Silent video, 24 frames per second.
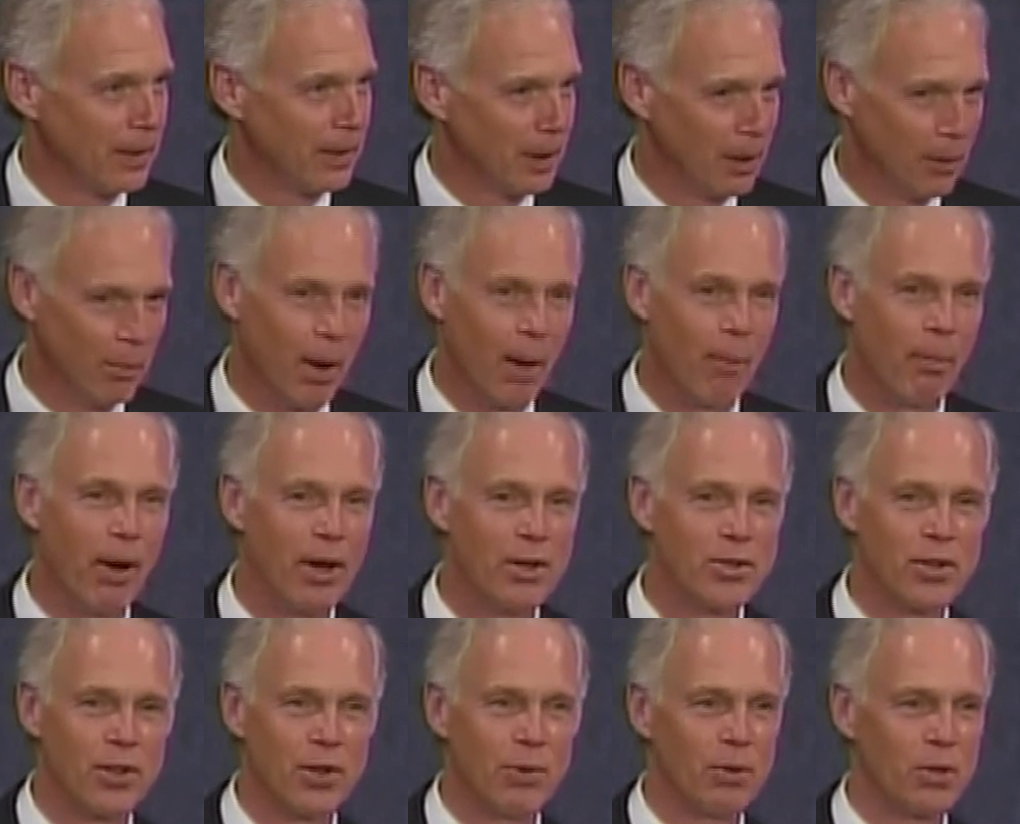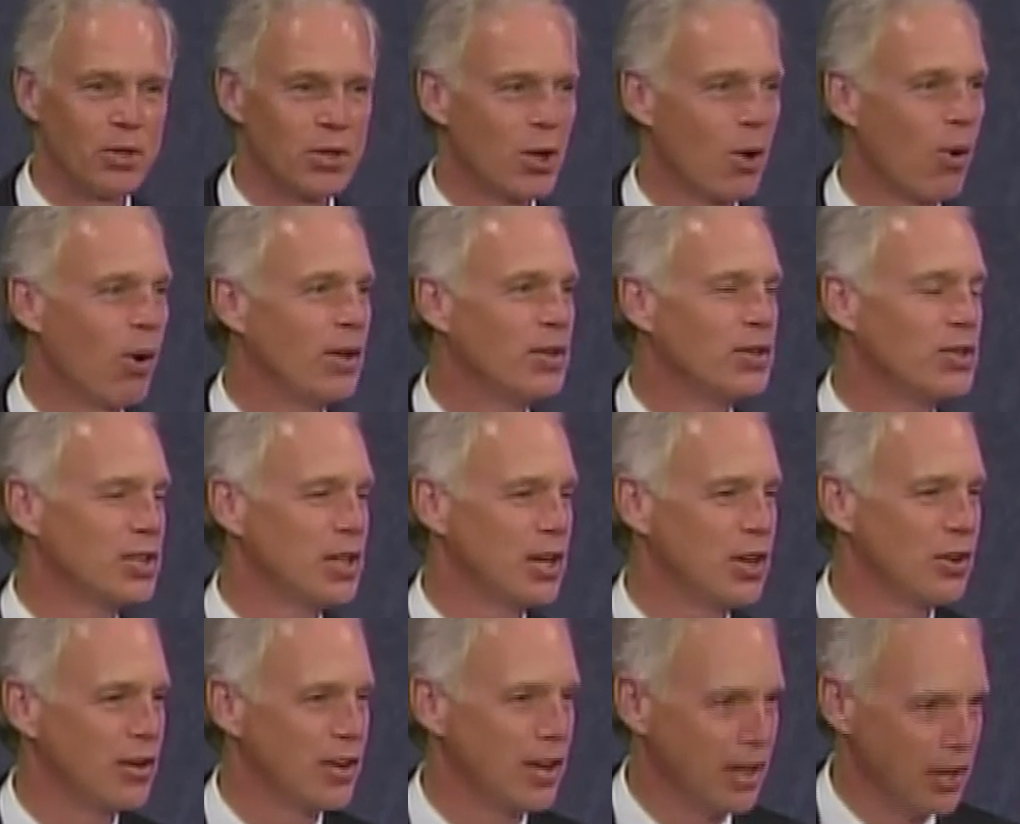A budget that was so
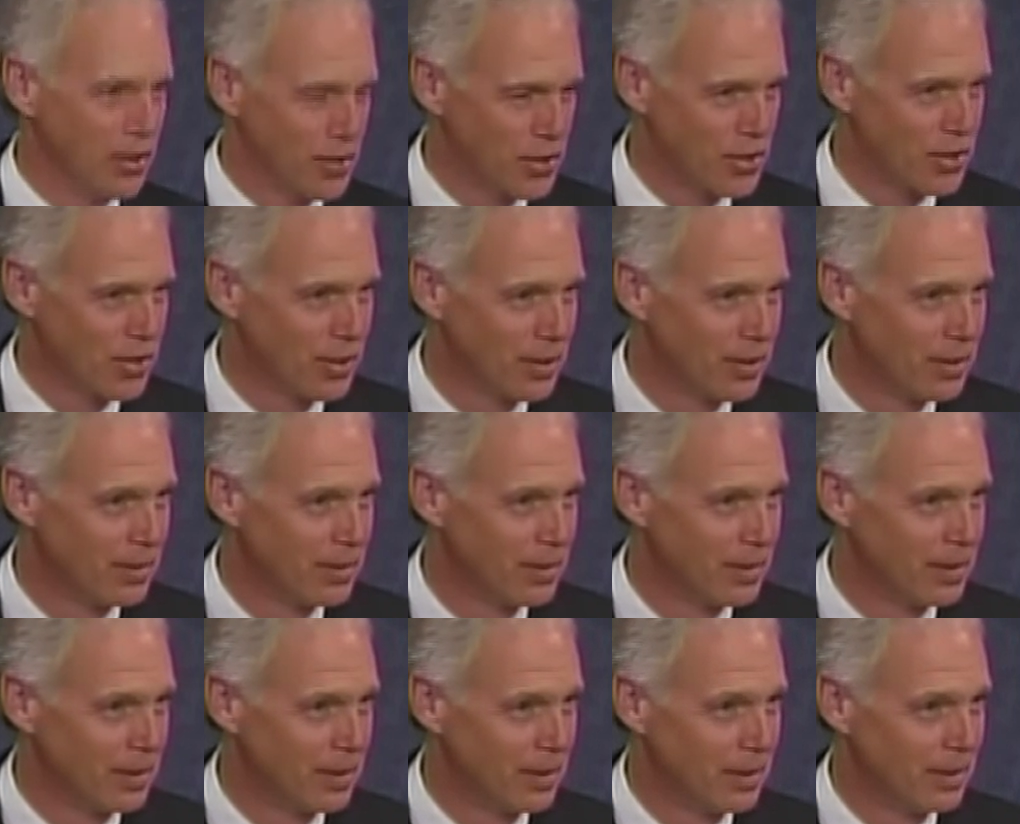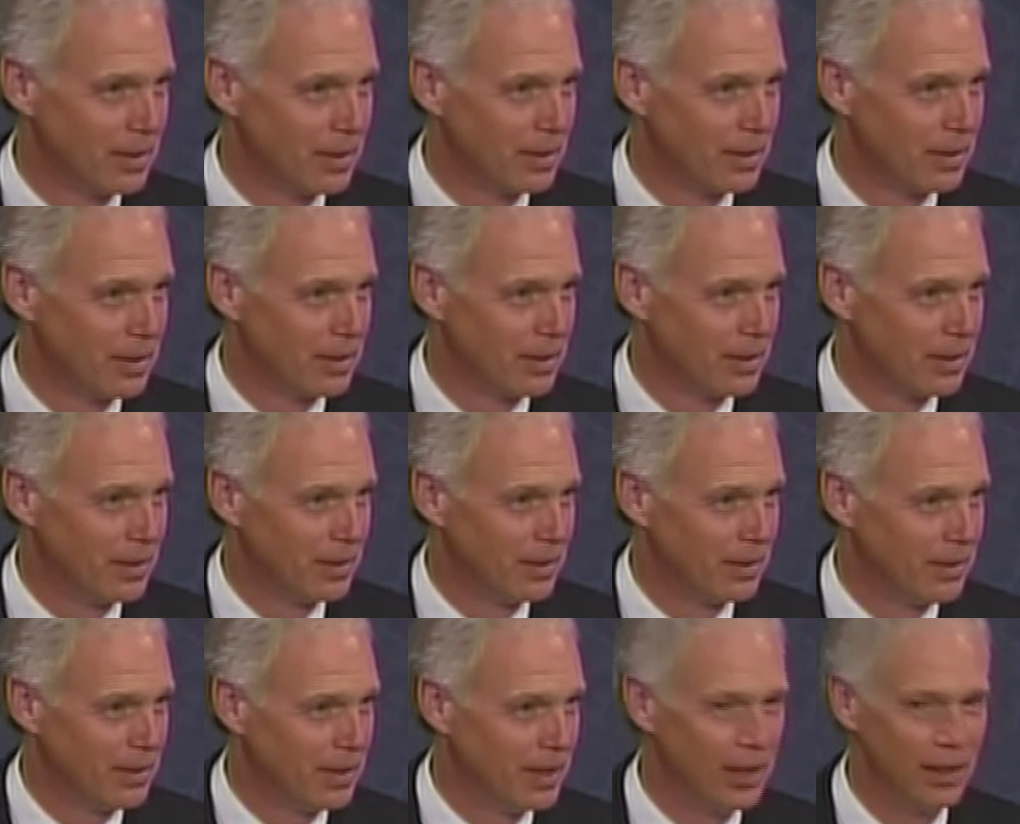unserious
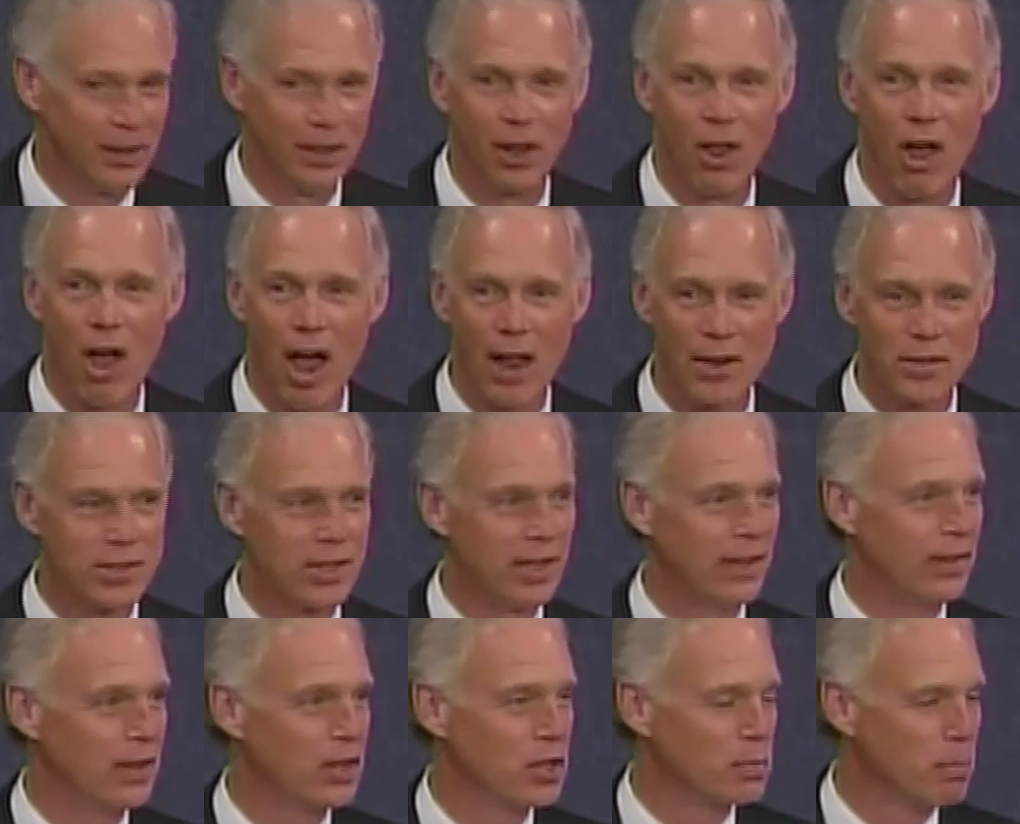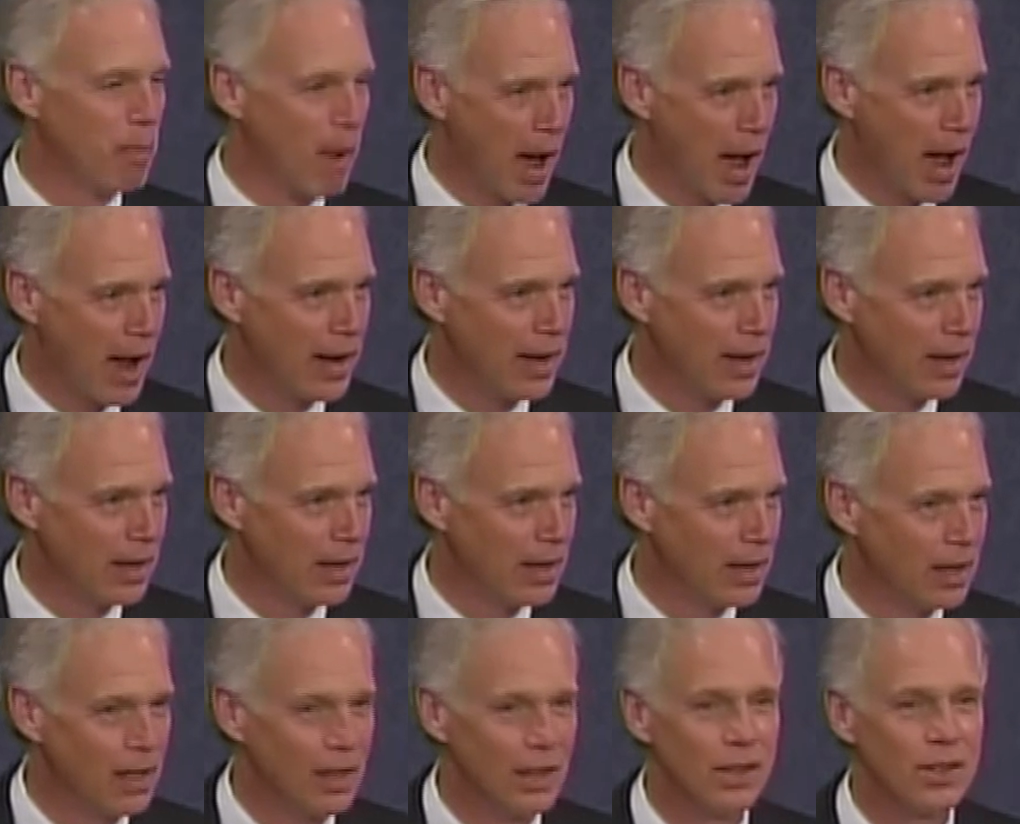that it lost in this body
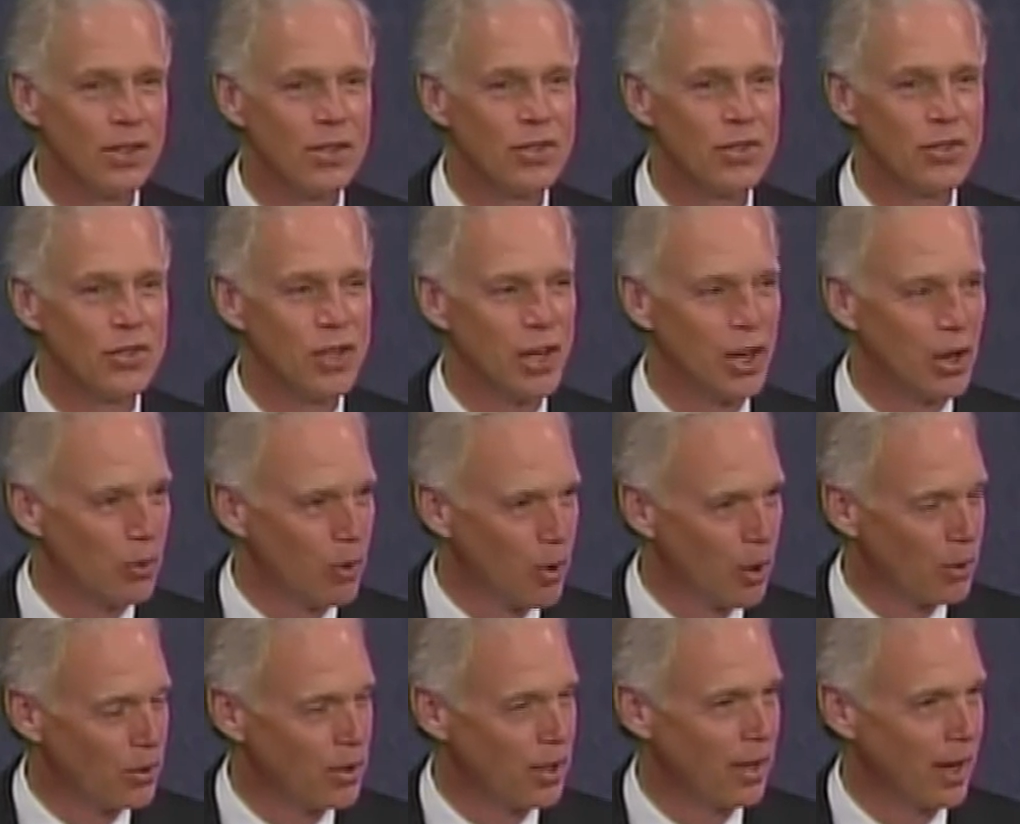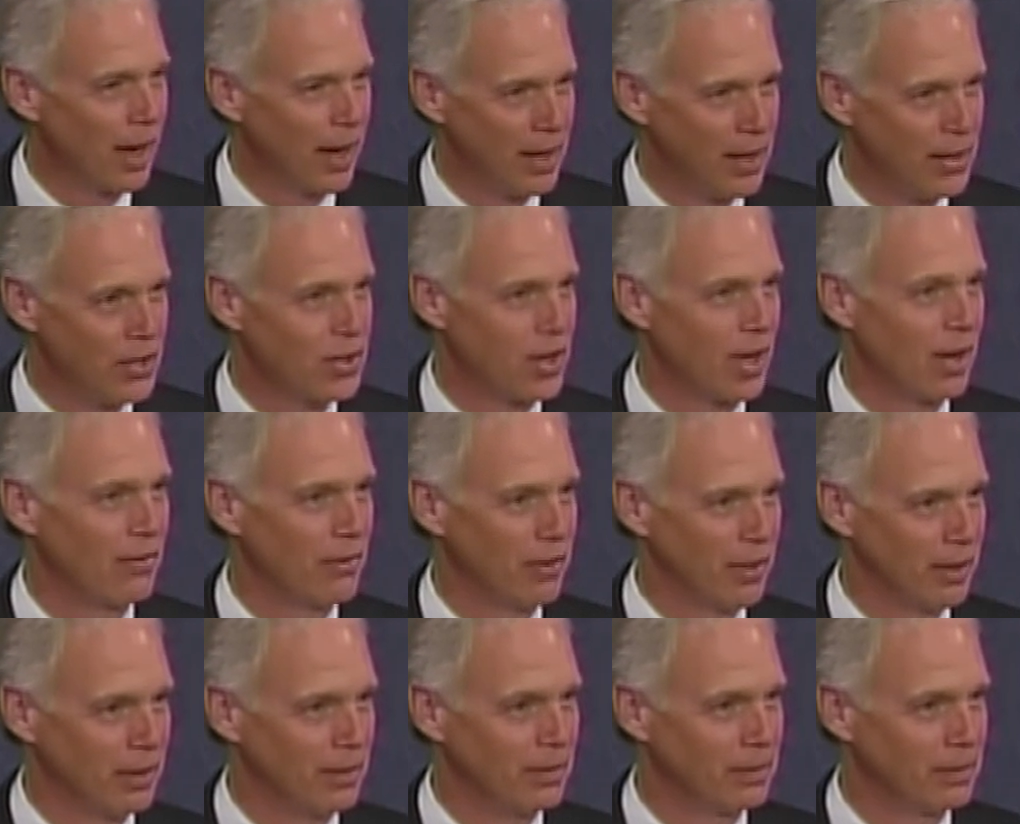0 to 97.